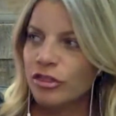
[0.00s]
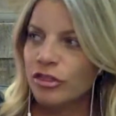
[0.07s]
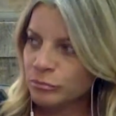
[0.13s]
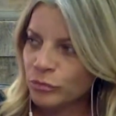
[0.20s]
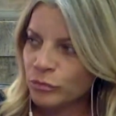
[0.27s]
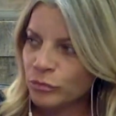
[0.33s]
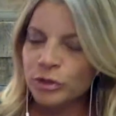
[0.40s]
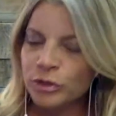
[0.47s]
the
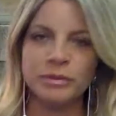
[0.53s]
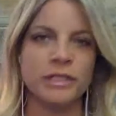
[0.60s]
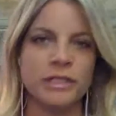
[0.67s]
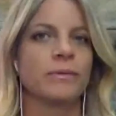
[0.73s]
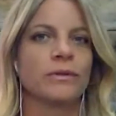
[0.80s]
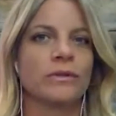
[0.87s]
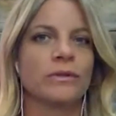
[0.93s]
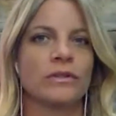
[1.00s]
more
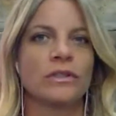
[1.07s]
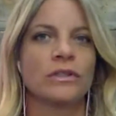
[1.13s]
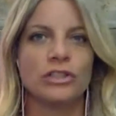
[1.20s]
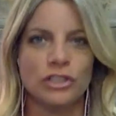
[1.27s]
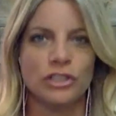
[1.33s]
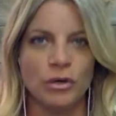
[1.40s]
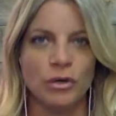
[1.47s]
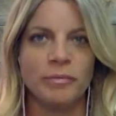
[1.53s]
people
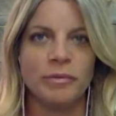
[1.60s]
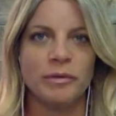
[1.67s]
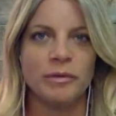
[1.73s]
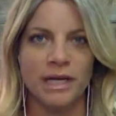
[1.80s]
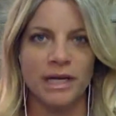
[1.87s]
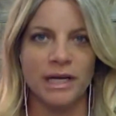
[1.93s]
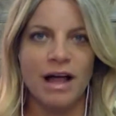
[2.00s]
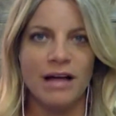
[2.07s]
show up in
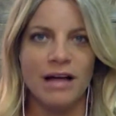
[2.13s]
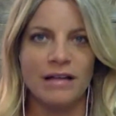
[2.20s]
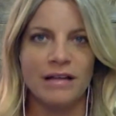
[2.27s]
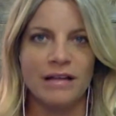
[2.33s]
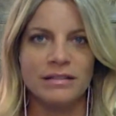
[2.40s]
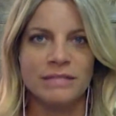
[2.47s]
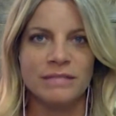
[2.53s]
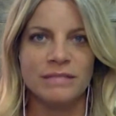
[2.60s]
my
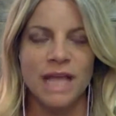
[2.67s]
class.